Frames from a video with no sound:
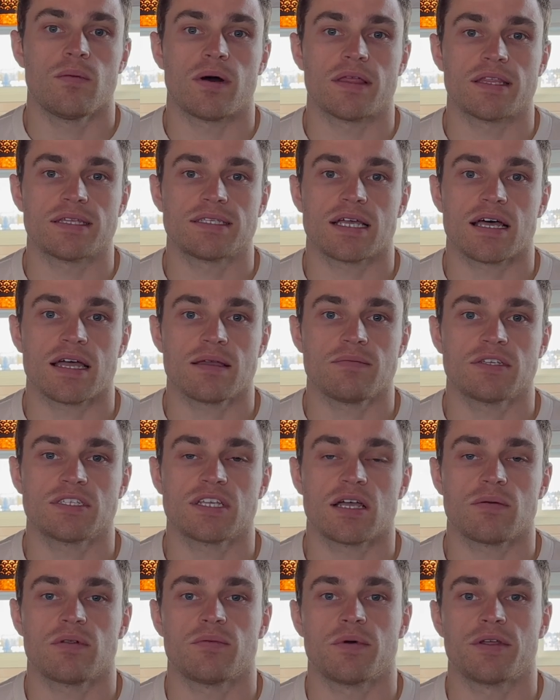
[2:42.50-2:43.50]
By the time the
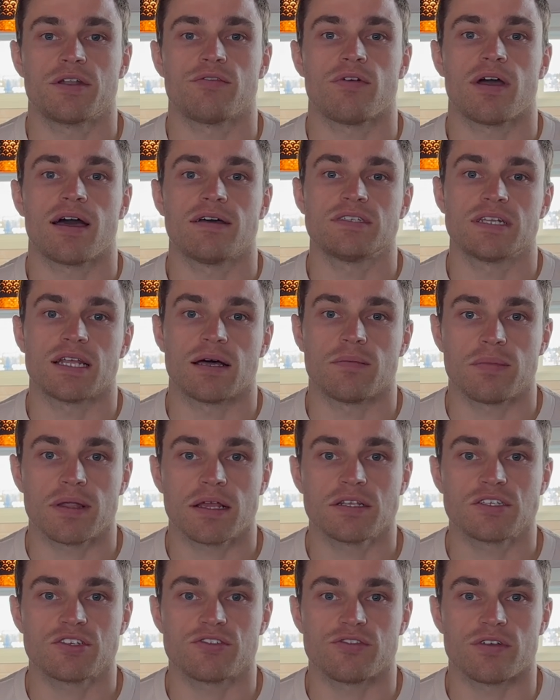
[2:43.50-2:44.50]
supplement arrives in our
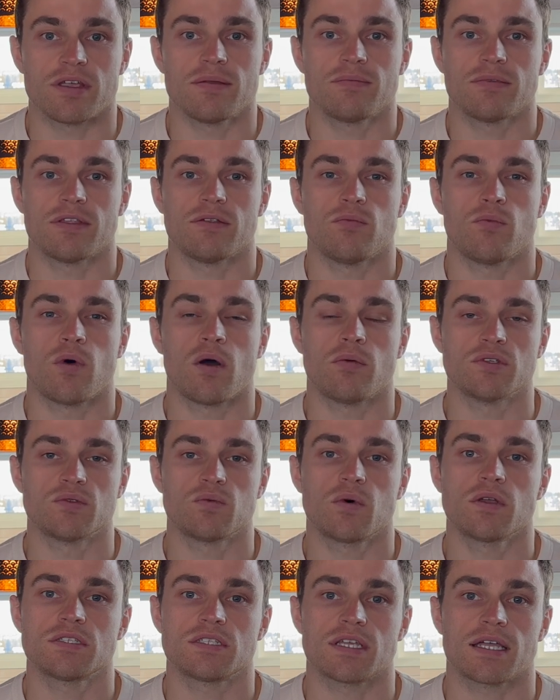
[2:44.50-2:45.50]
bloodstream, what was
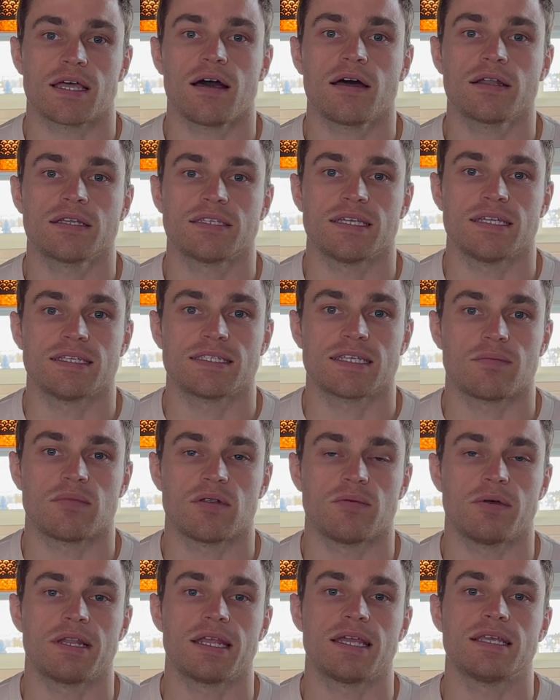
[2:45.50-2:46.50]
once a carnosine
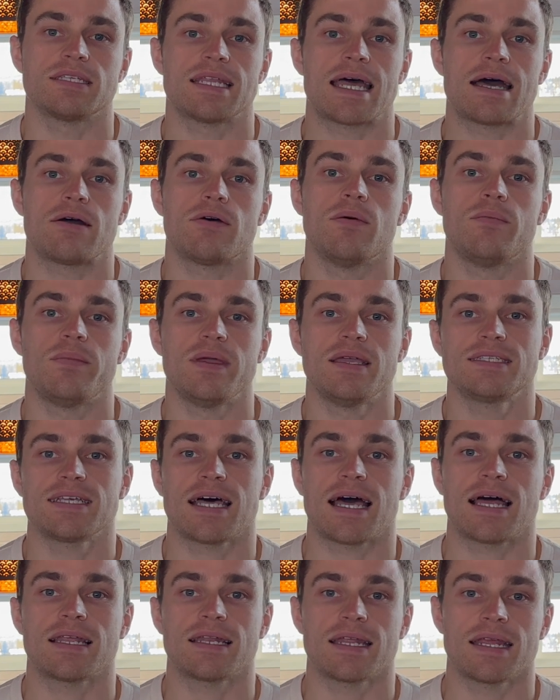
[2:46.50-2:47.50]
supplement is now a
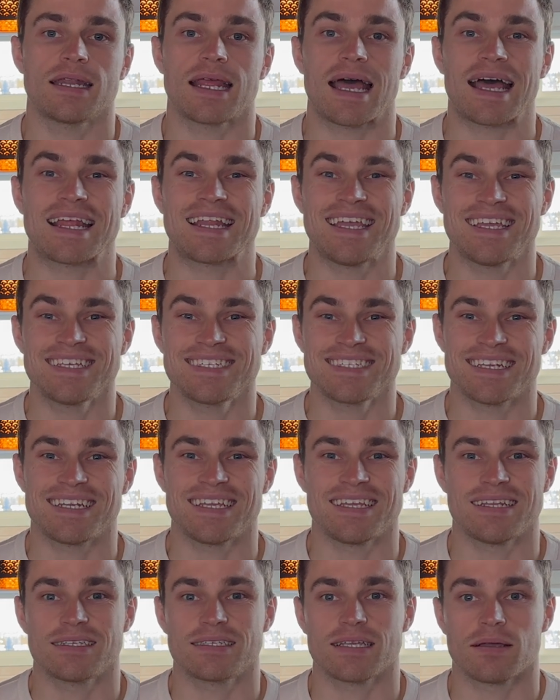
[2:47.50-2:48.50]
beta-alanine and
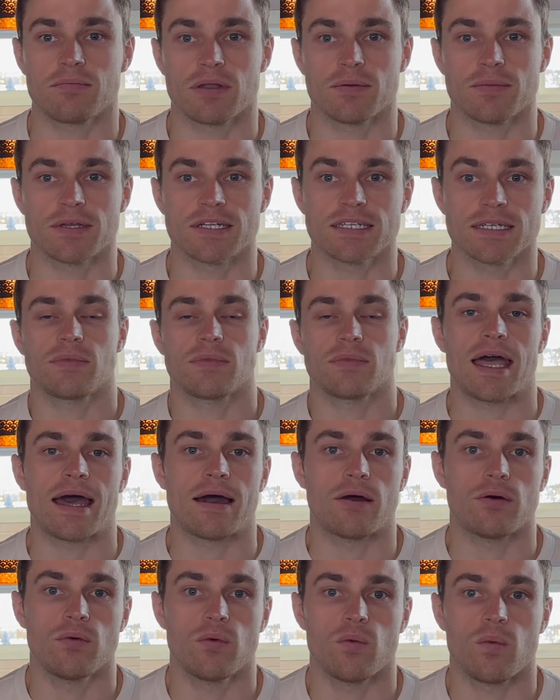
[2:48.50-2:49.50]
histidine supplement.
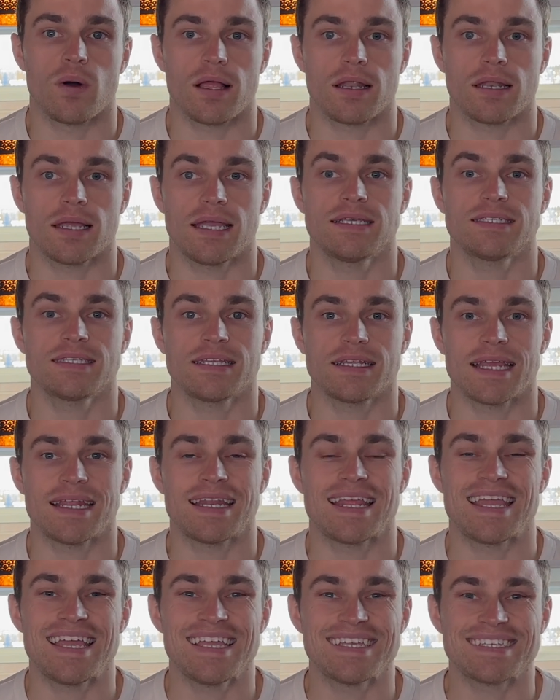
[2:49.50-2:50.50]
Now, while
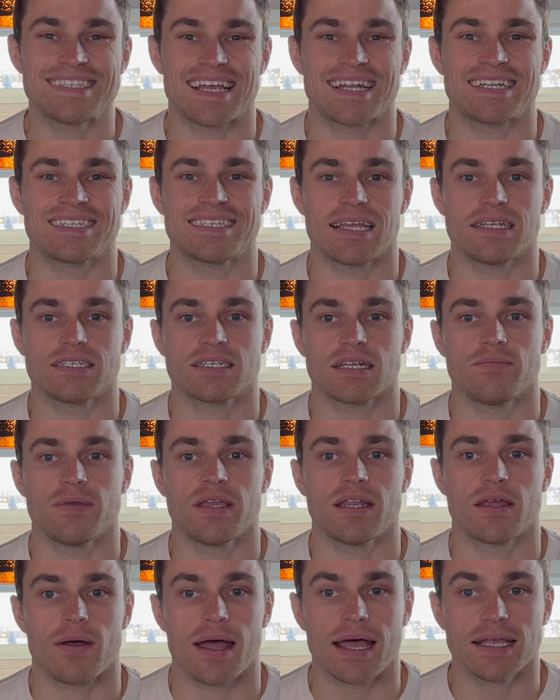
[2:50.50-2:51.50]
histidine is an essential
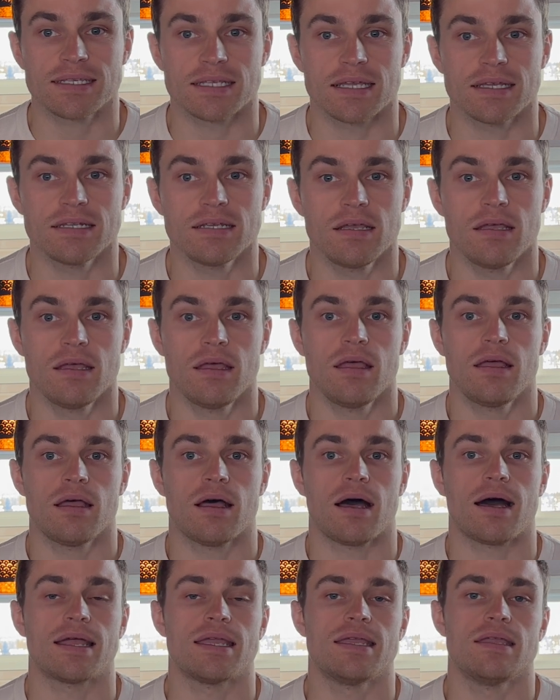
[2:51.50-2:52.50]
amino acid,
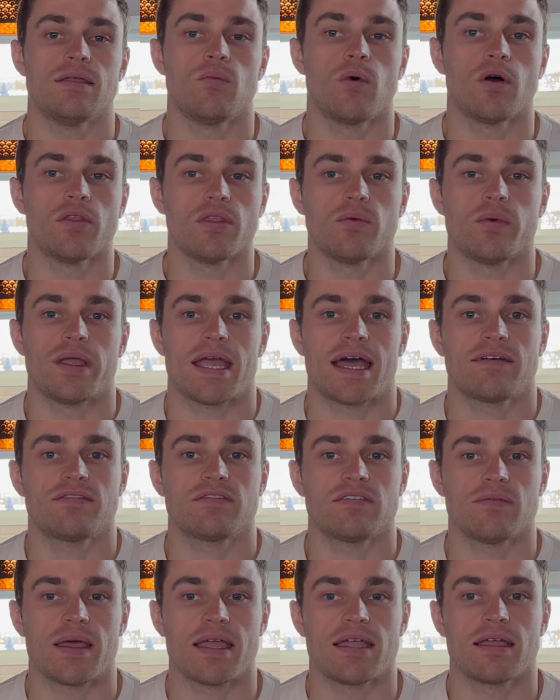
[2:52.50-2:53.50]
i.e. one that we have
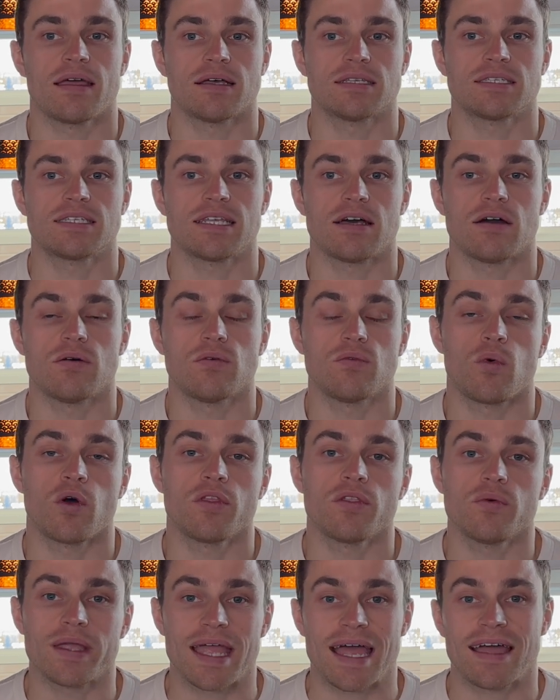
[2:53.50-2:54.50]
to
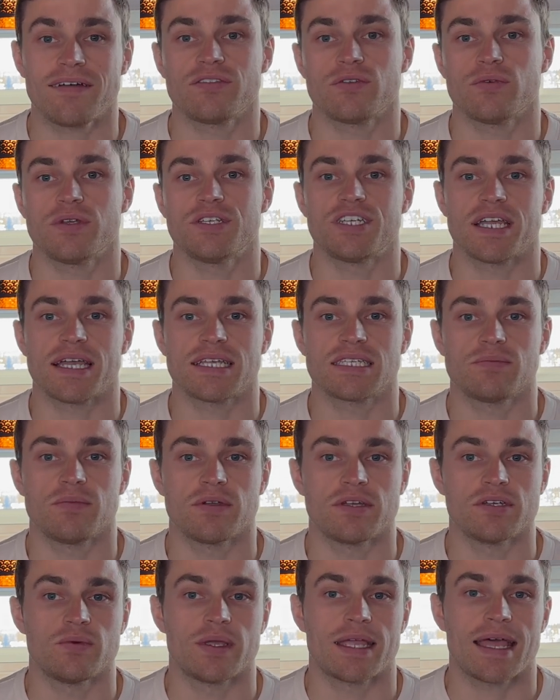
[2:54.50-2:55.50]
ingest
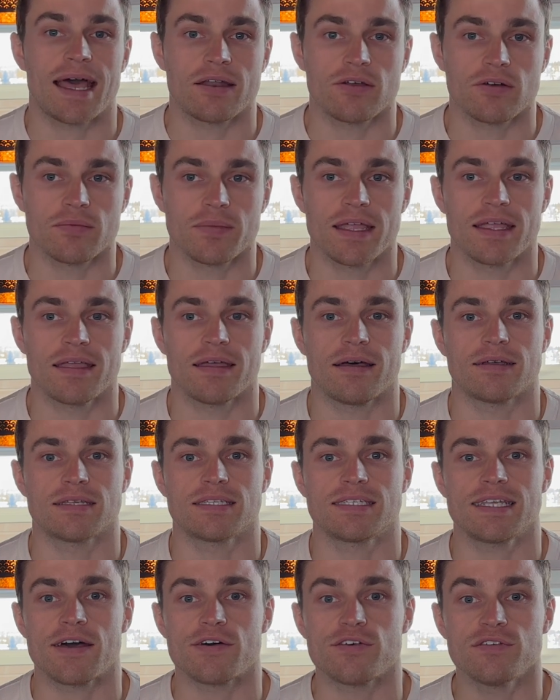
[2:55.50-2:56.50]
because we cannot make it
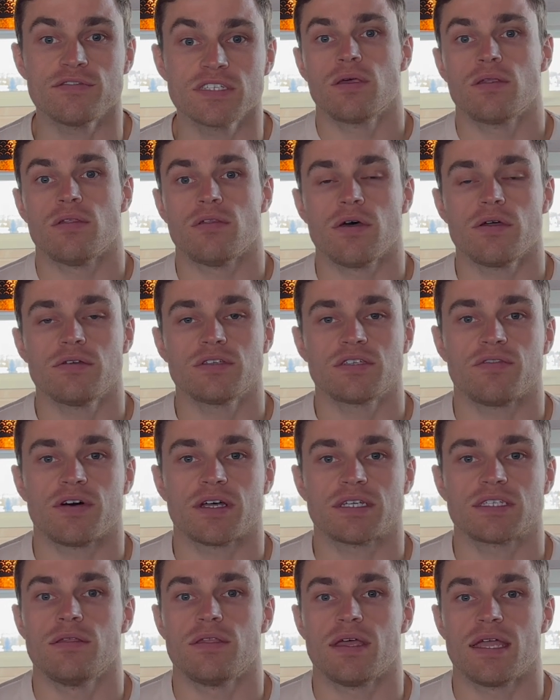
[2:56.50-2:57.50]
ourselves, those of
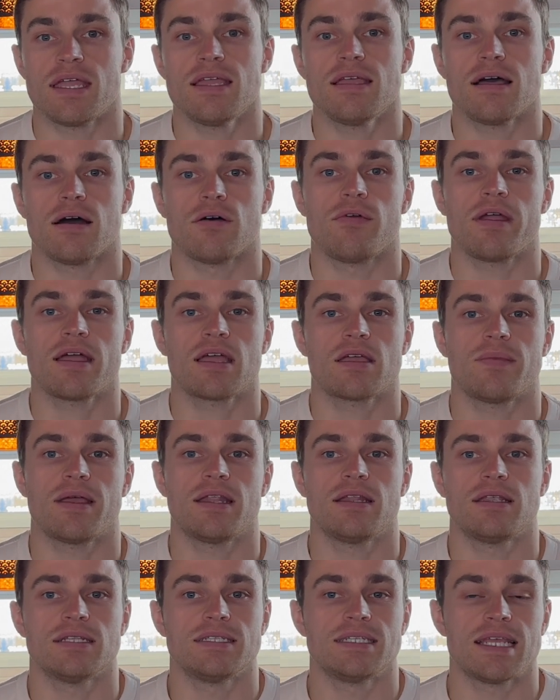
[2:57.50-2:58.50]
us that eat our
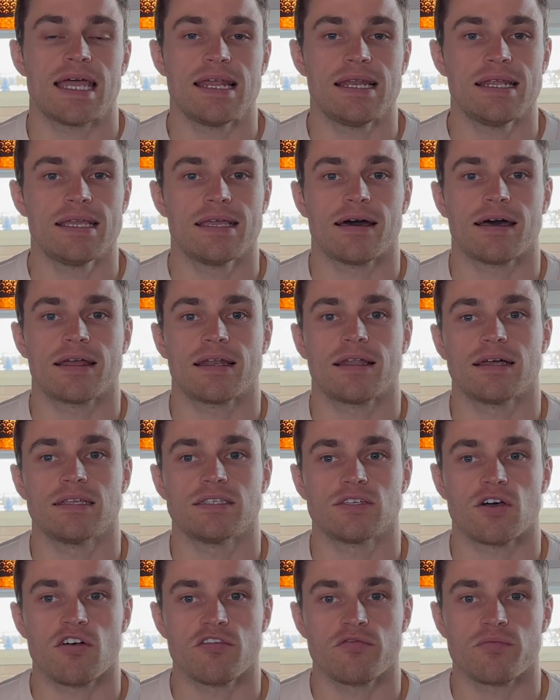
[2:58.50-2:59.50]
recommended daily guidelines
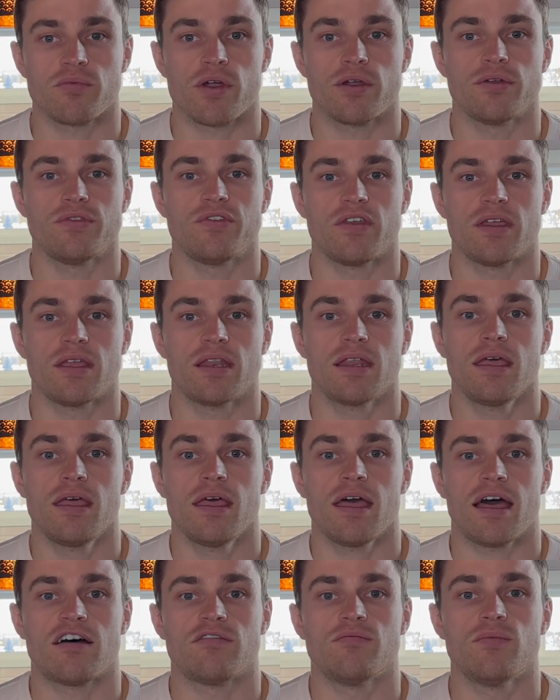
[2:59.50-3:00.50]
of protein
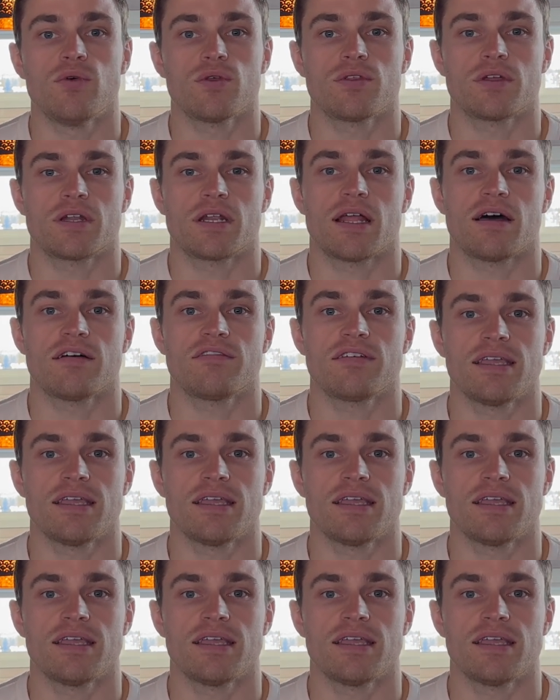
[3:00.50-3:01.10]
have more than enough